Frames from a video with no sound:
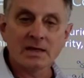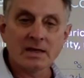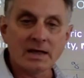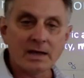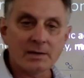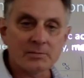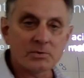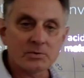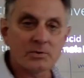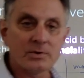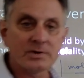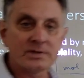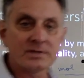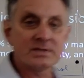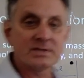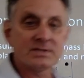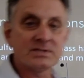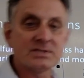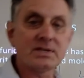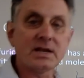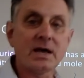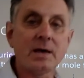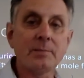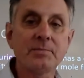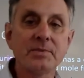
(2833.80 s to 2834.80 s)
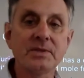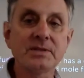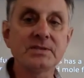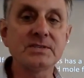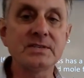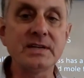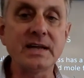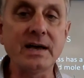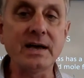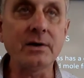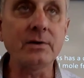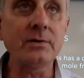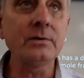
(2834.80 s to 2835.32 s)
I'm going to stop this
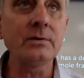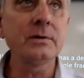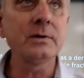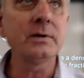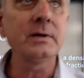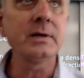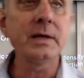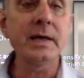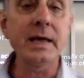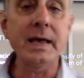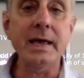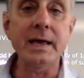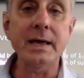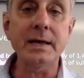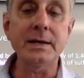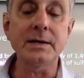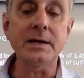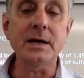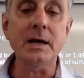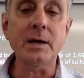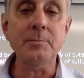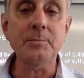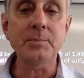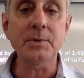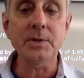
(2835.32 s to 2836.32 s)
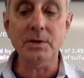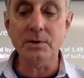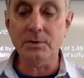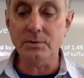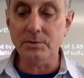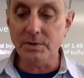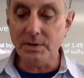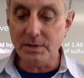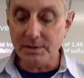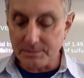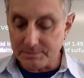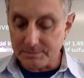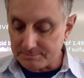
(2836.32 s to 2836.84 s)
now and
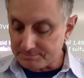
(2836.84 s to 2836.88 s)
upload,